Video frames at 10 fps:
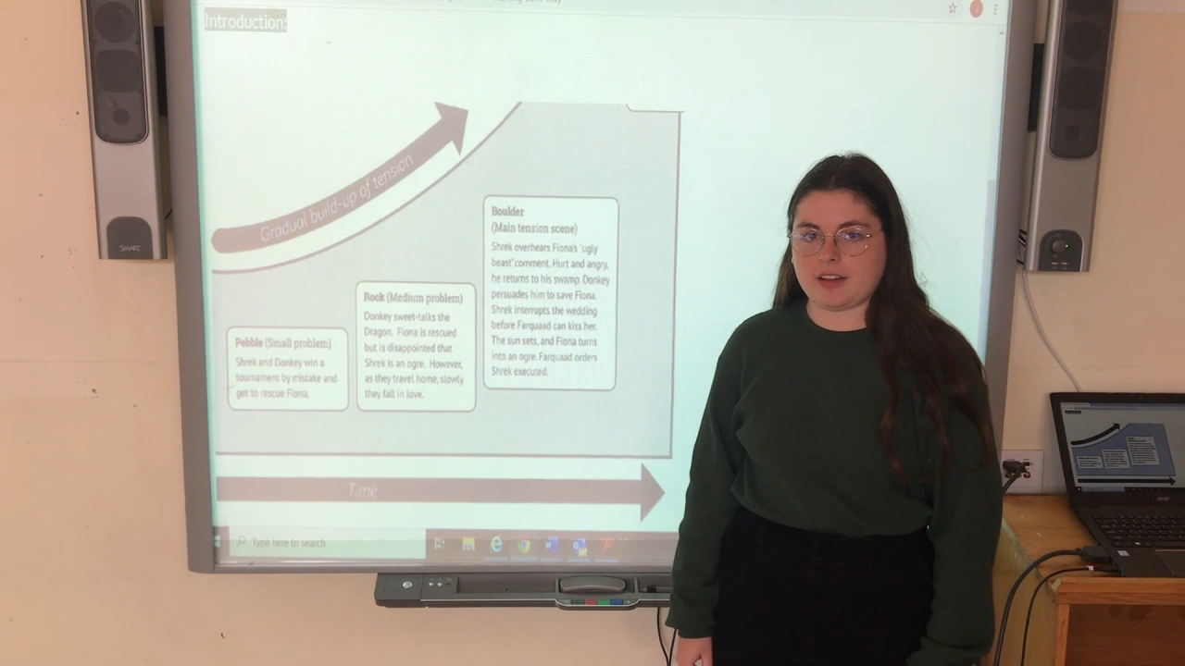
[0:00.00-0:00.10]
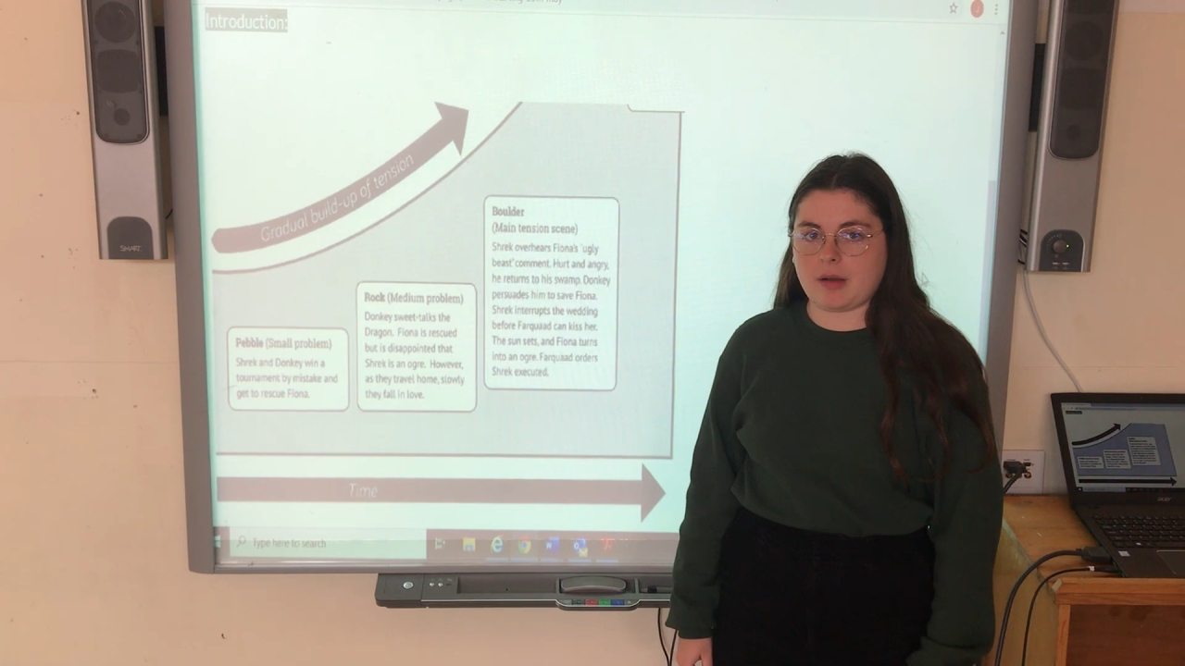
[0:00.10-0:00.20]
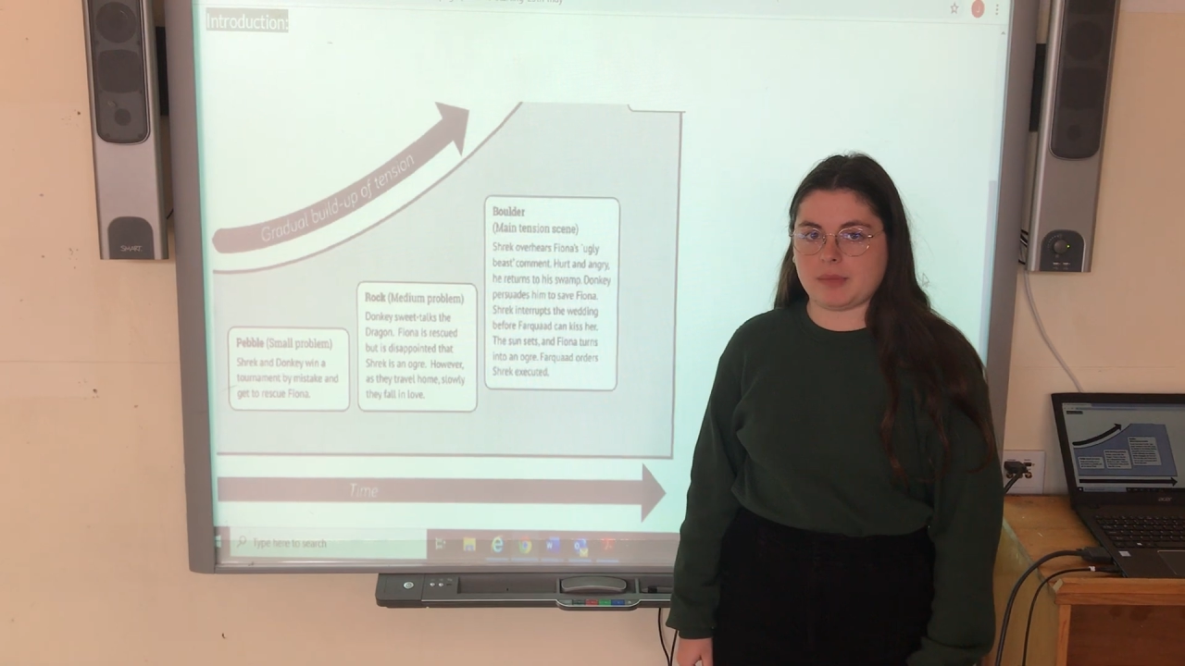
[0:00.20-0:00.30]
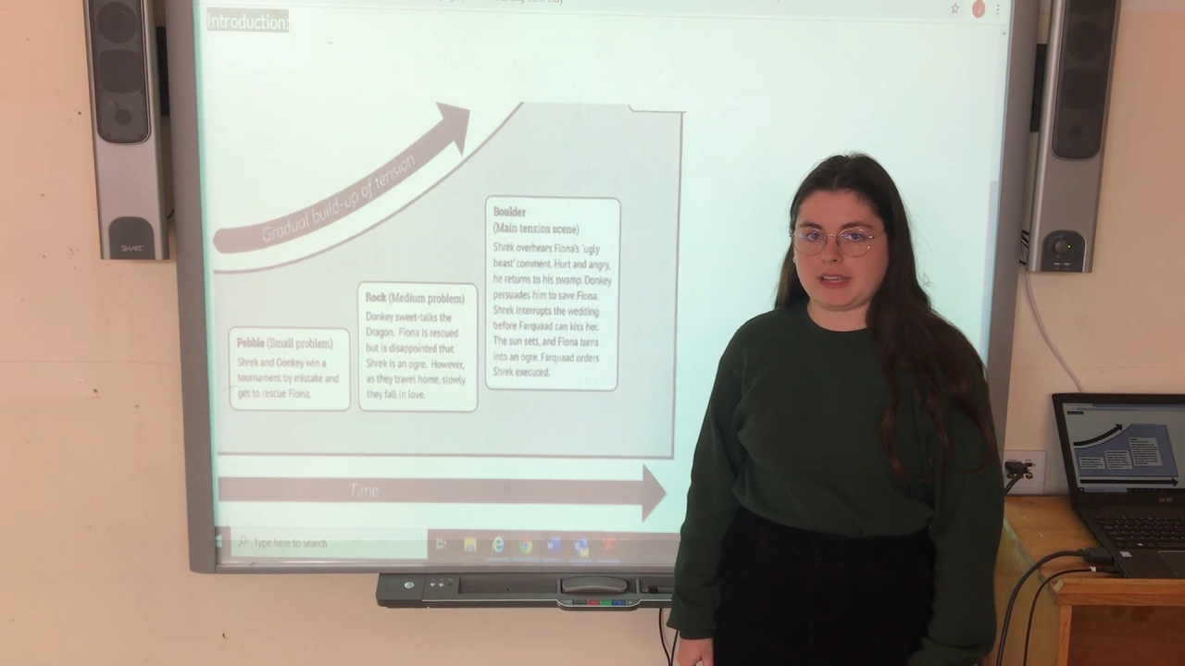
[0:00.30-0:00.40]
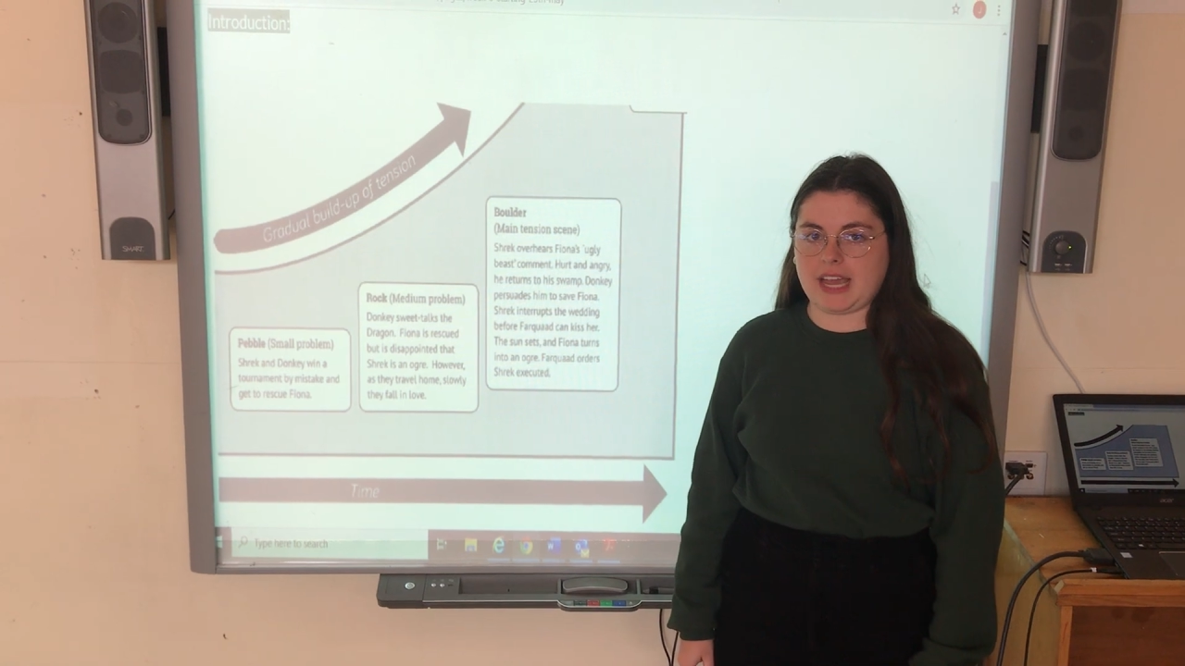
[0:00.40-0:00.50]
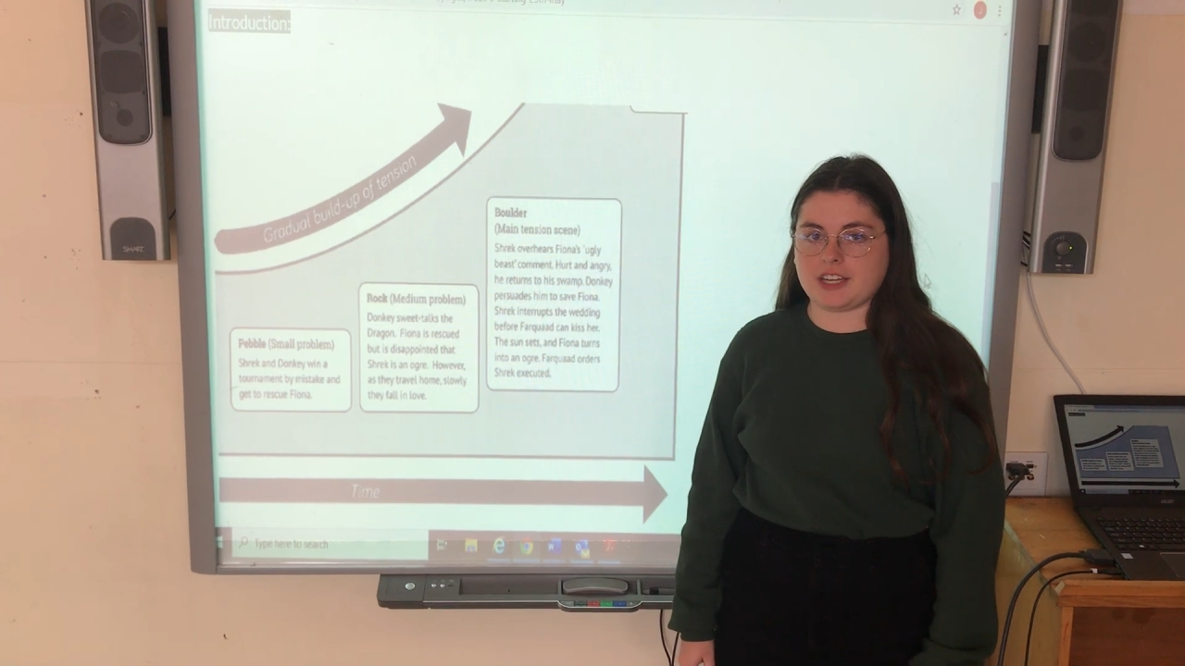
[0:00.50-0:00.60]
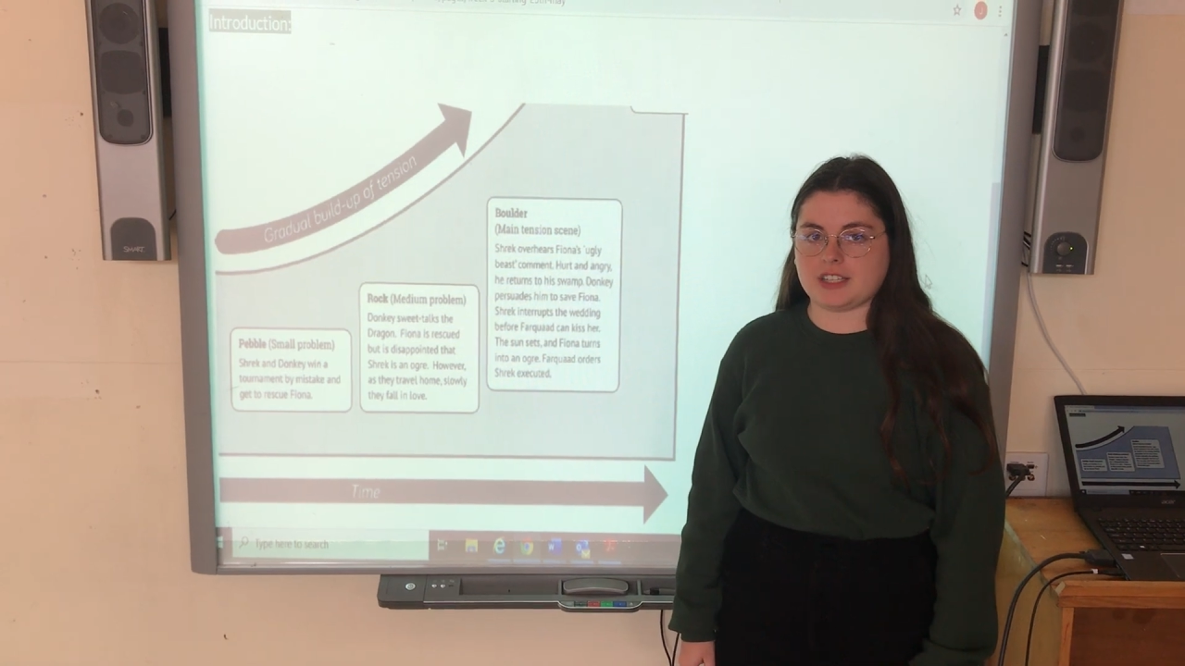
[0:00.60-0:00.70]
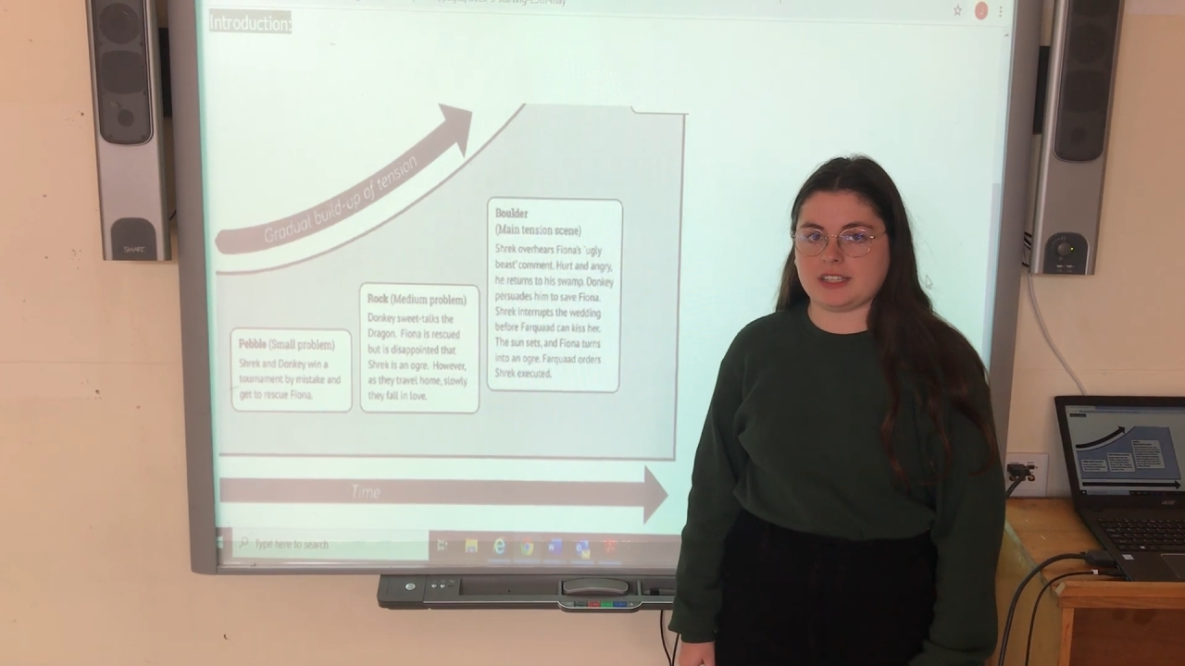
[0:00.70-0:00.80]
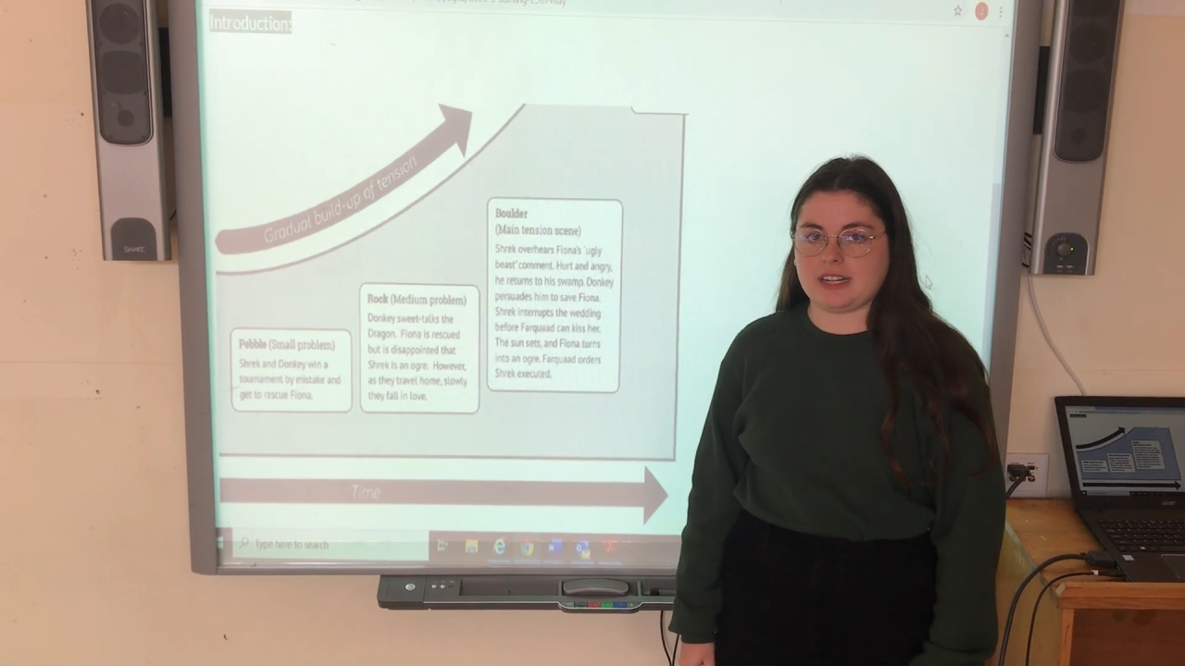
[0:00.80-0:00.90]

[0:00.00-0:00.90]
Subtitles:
complication